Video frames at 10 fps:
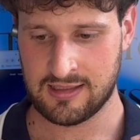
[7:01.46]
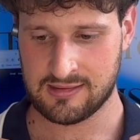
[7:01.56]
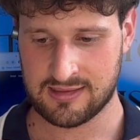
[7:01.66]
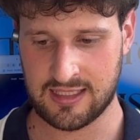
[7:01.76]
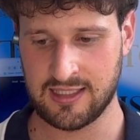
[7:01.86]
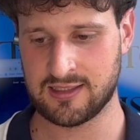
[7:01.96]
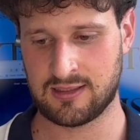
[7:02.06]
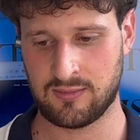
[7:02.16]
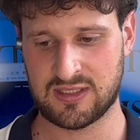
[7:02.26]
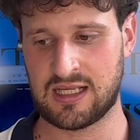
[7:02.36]
takes
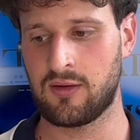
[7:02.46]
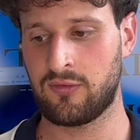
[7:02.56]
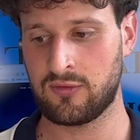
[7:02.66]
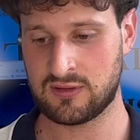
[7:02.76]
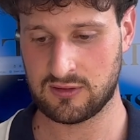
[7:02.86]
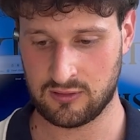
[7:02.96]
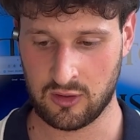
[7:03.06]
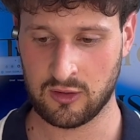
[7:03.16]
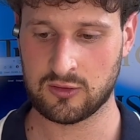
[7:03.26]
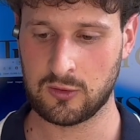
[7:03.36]
themselves
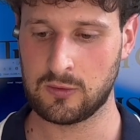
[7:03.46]
not too